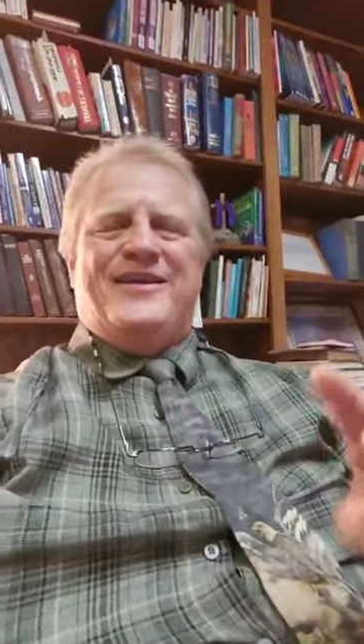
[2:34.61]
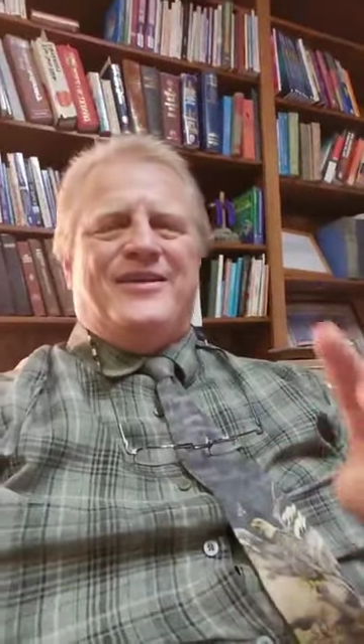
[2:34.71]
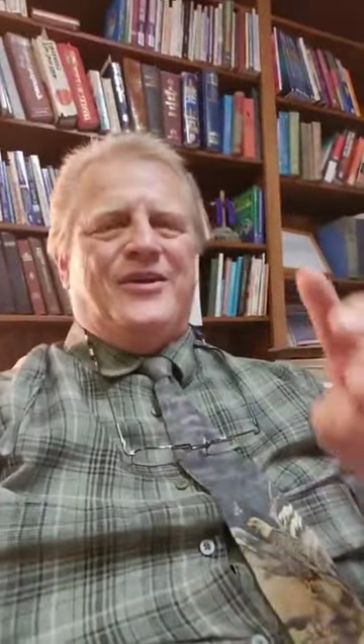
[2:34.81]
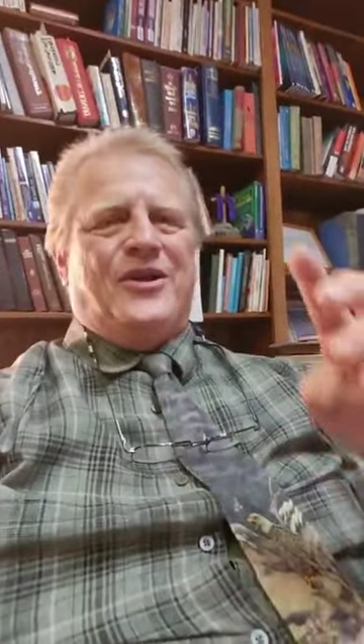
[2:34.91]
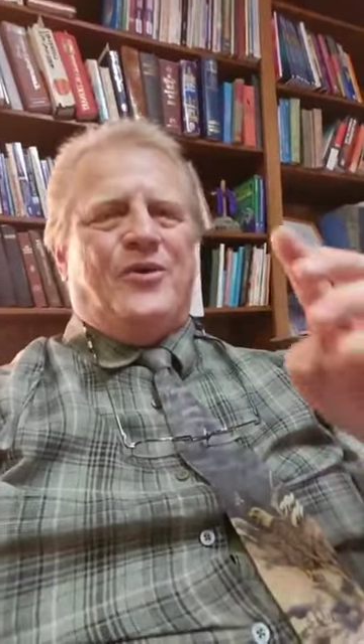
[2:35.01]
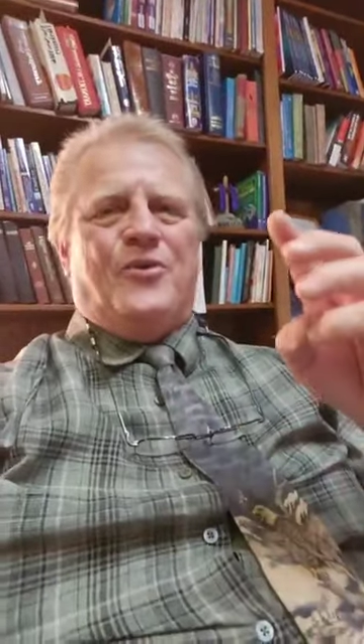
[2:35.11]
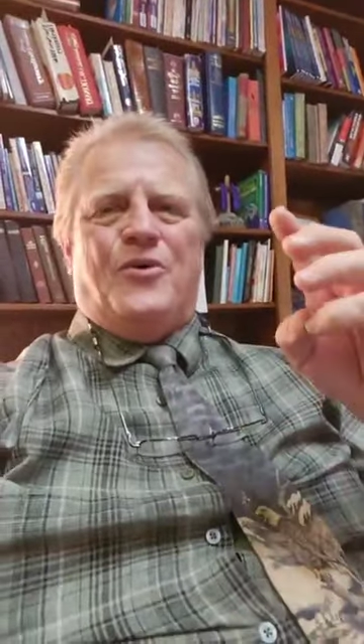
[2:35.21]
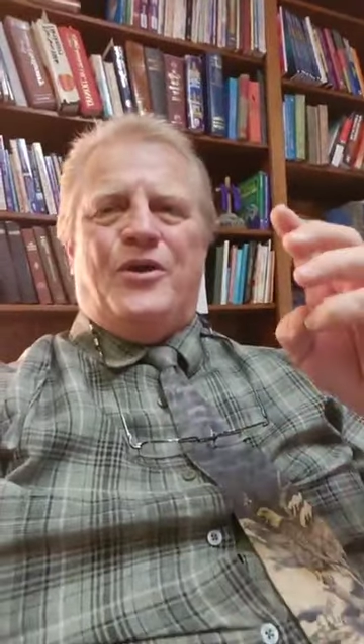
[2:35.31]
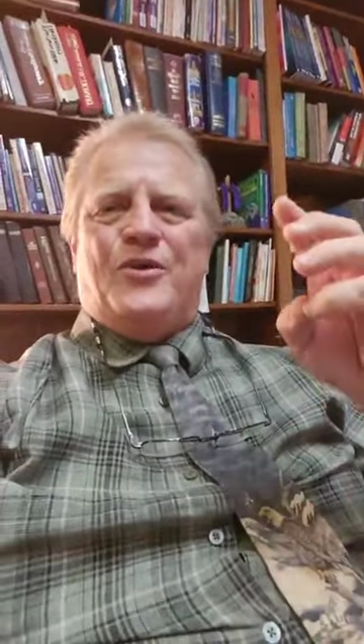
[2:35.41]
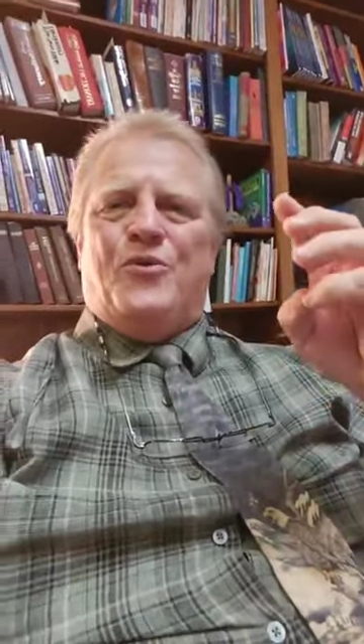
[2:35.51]
You know,
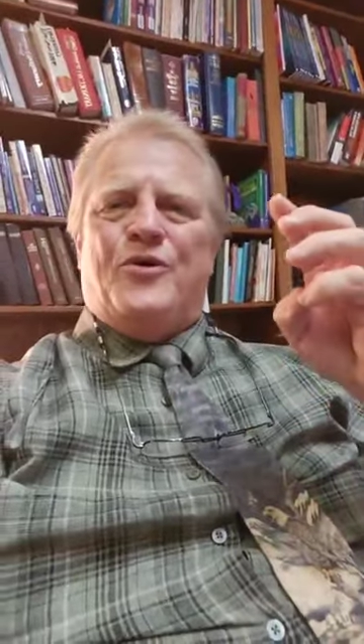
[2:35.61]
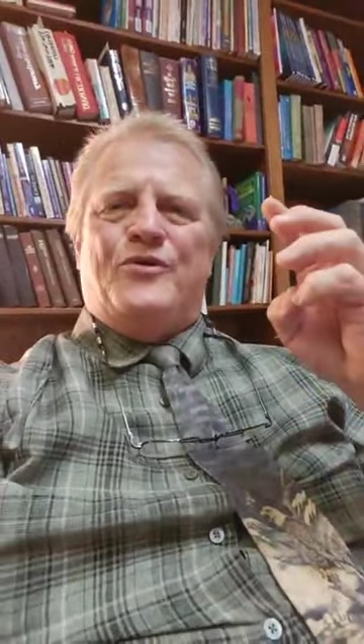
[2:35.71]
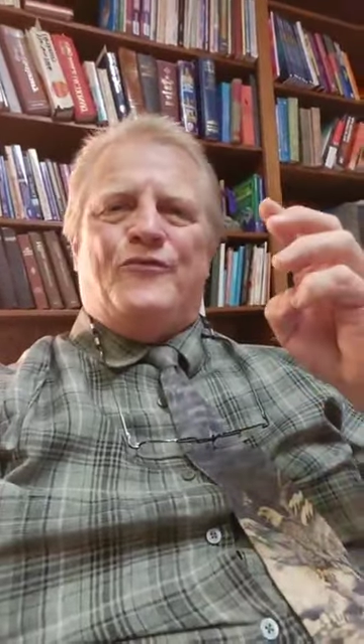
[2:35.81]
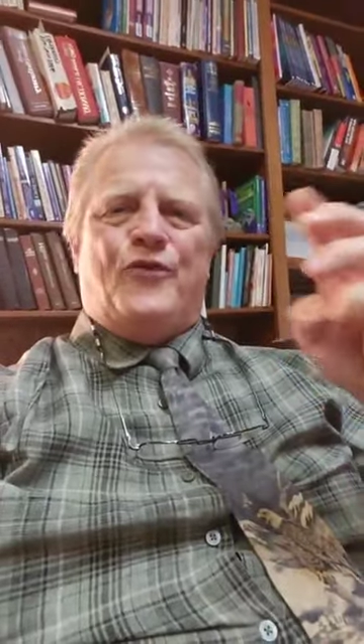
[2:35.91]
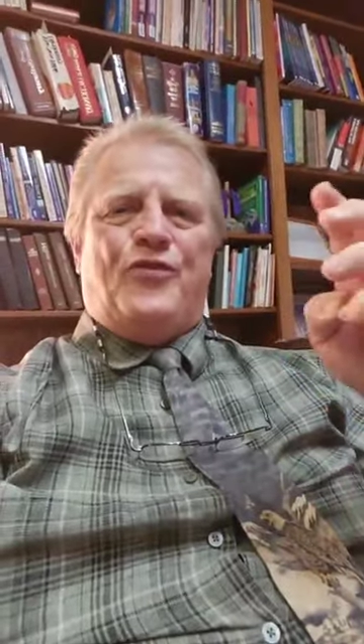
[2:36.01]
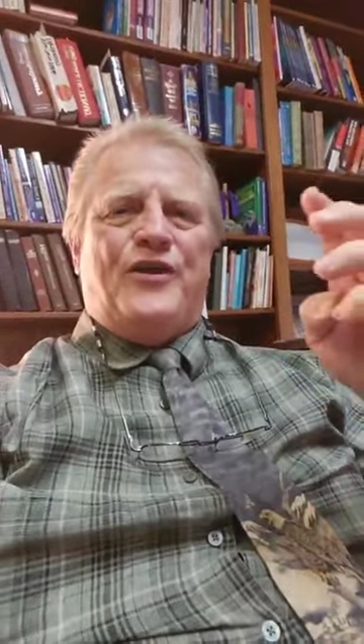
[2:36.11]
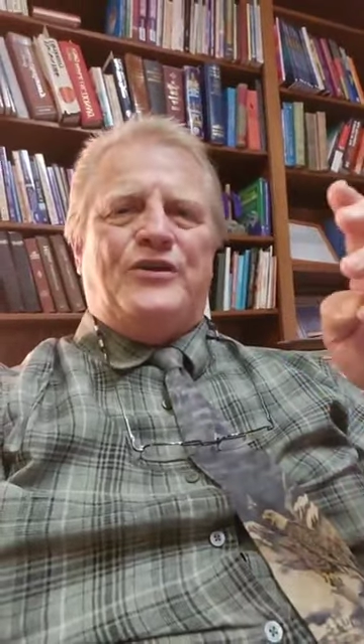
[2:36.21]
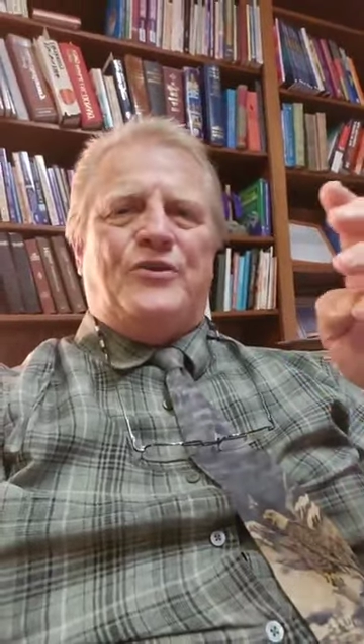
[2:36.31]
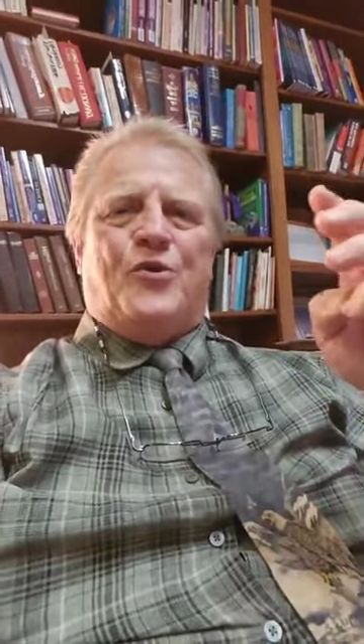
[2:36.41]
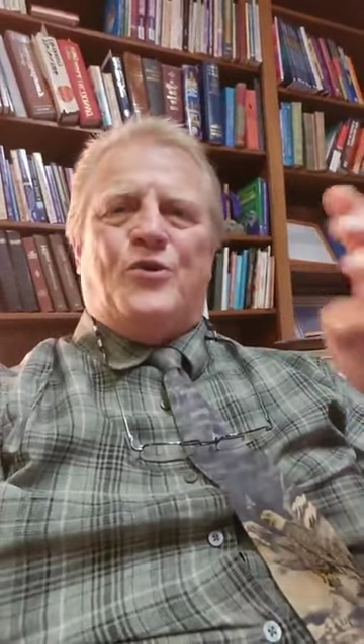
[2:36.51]
what a wonderful
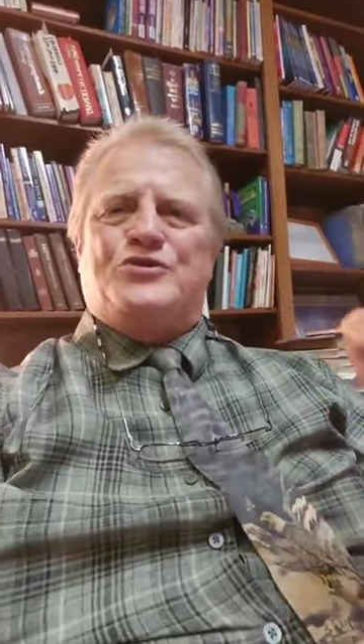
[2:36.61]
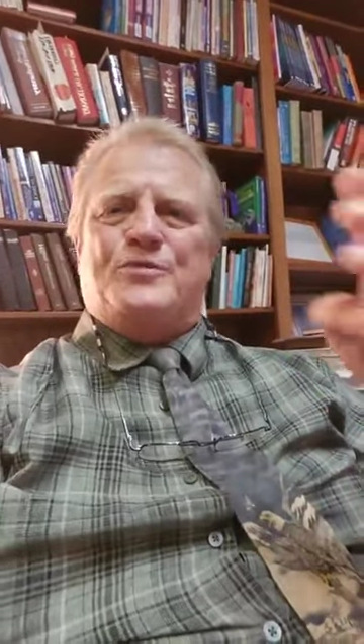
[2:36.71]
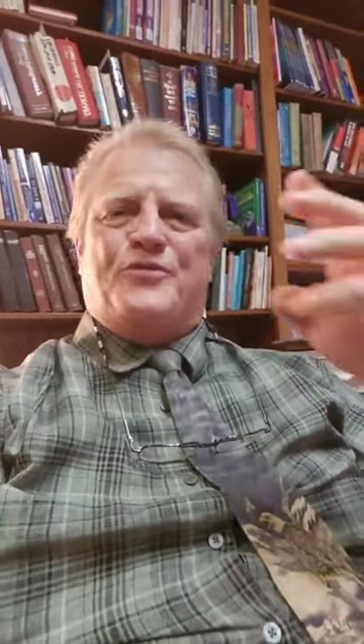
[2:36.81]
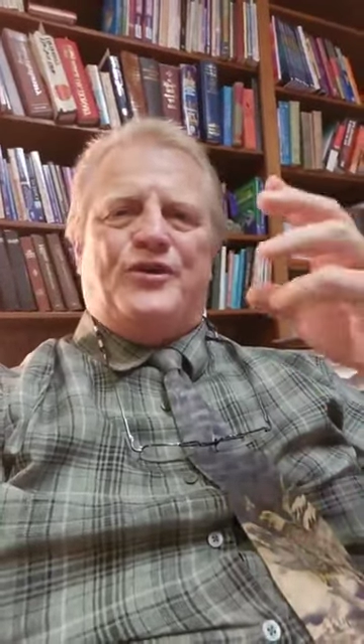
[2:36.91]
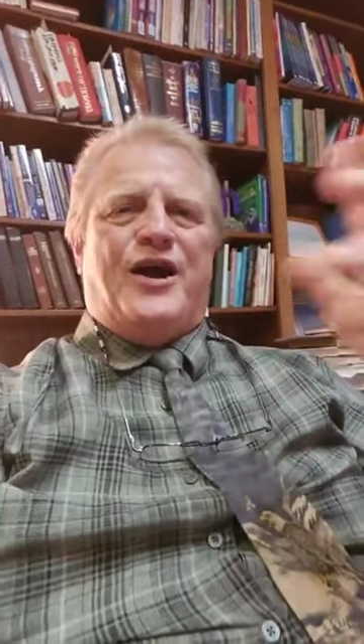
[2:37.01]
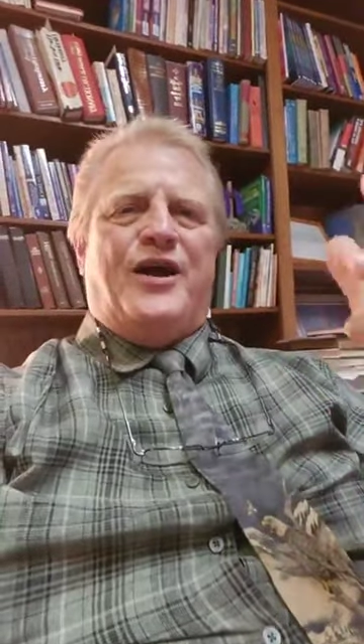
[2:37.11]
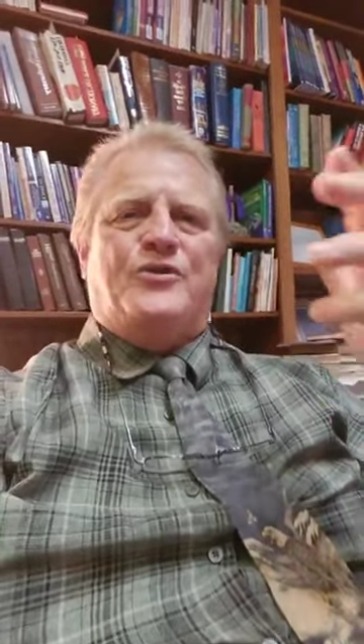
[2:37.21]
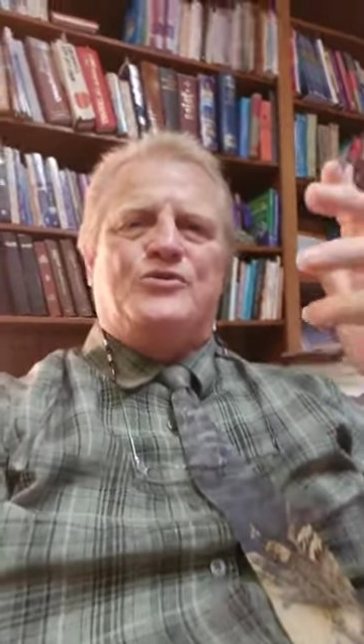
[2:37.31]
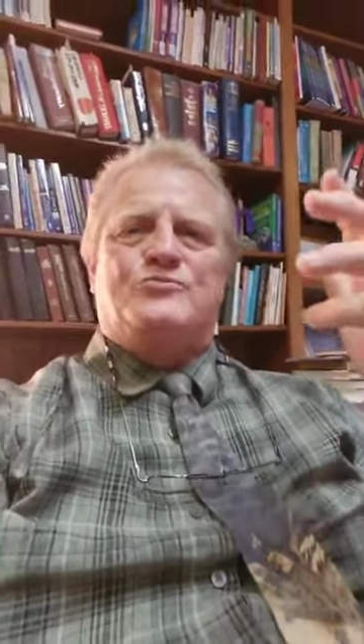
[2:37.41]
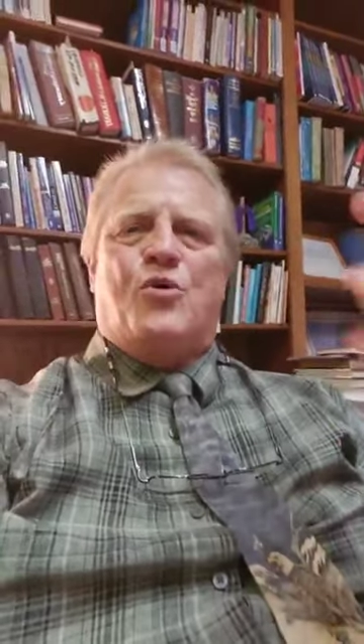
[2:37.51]
thing to worship the God
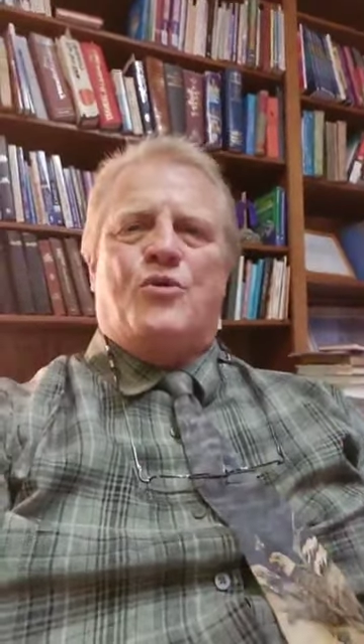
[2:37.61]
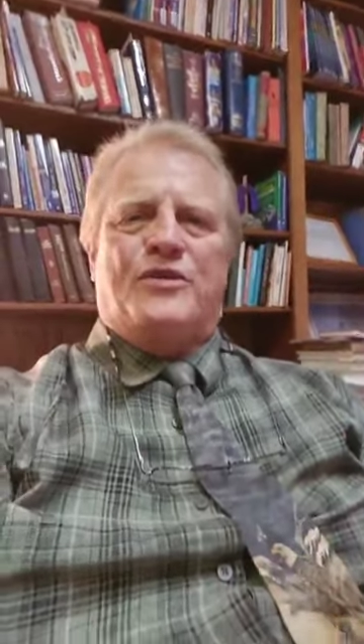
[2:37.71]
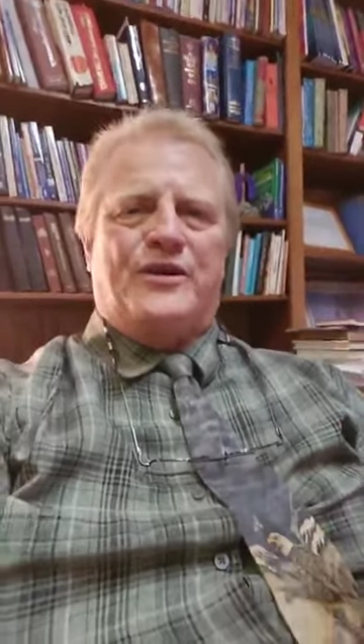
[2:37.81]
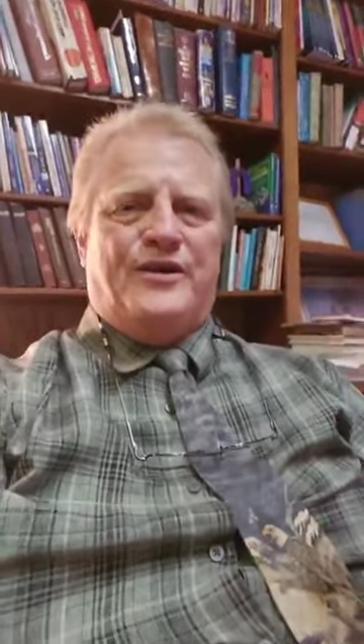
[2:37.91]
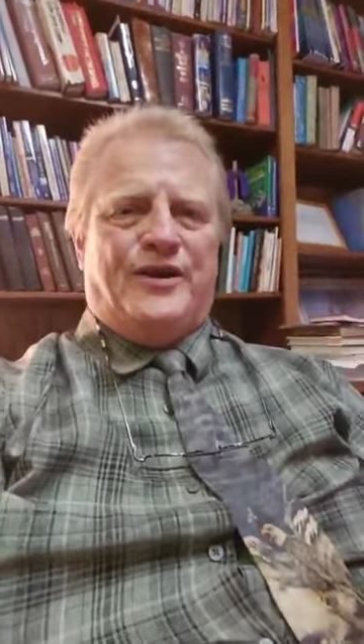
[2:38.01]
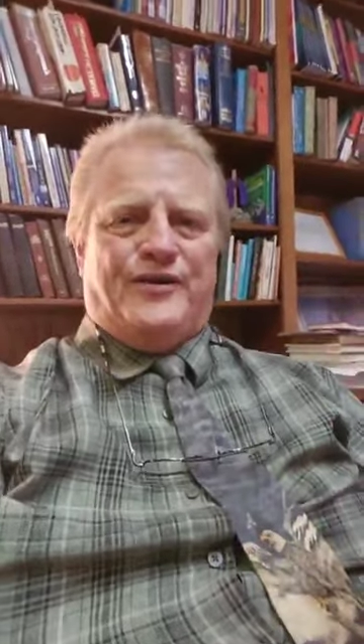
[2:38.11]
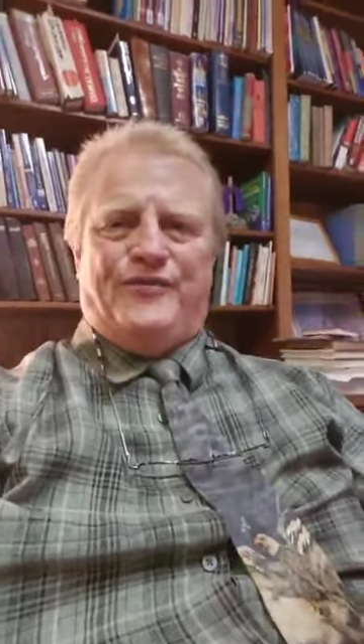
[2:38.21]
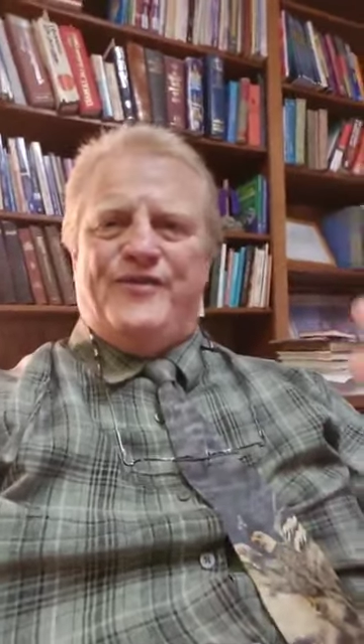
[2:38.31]
who's more than enough.